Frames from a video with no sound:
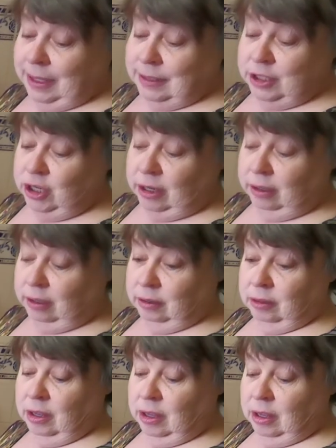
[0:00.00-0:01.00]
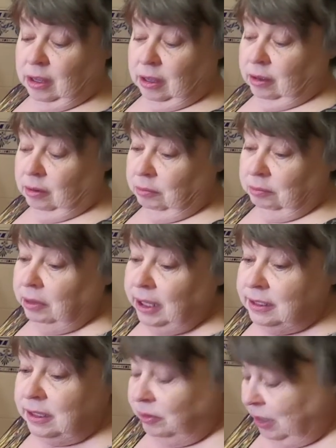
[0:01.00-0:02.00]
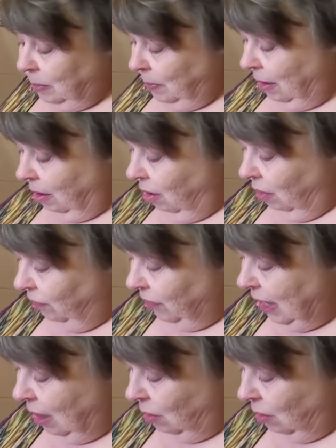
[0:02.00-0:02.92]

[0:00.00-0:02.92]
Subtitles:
mixture is only about half an